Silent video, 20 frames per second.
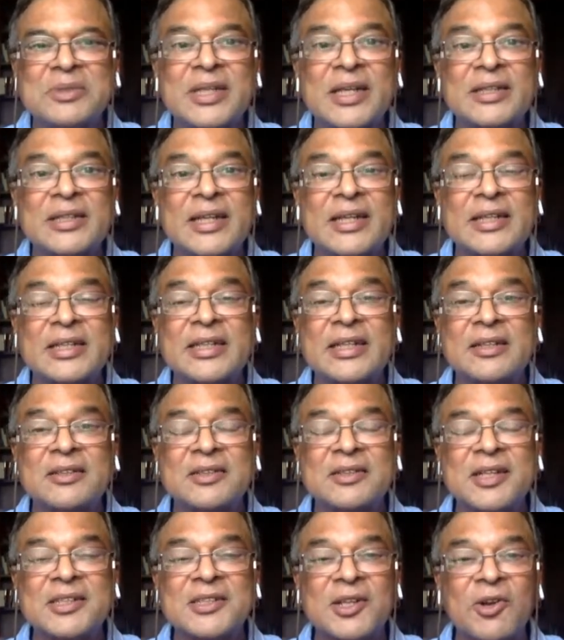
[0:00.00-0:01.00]
saying that
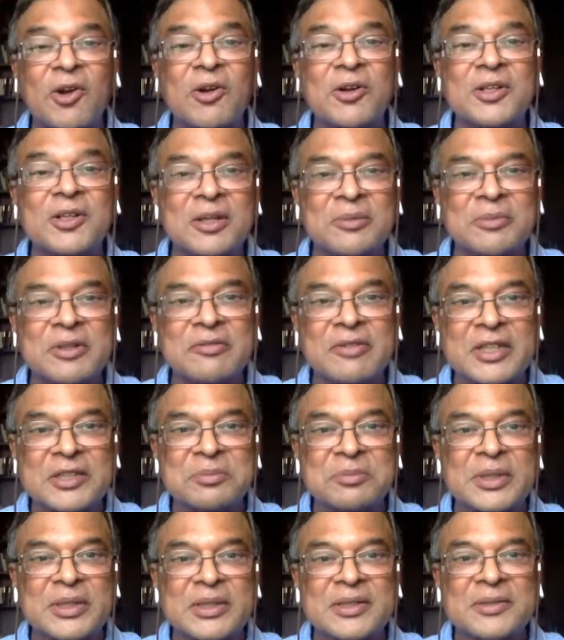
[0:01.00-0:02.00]
eYantra is a long-term
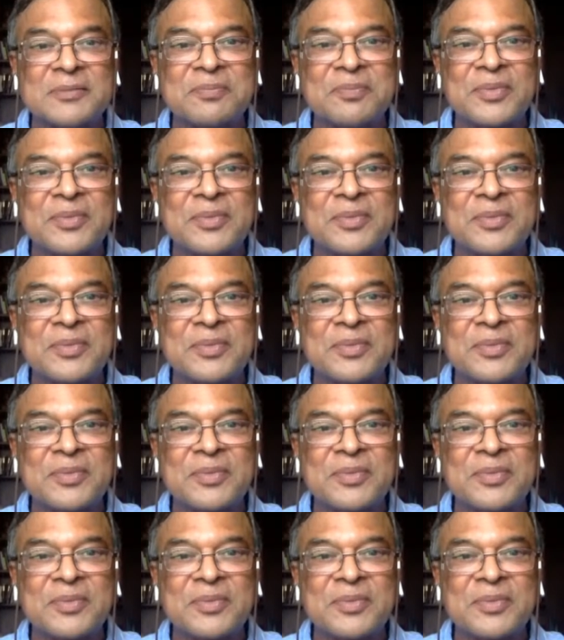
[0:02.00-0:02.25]
investment.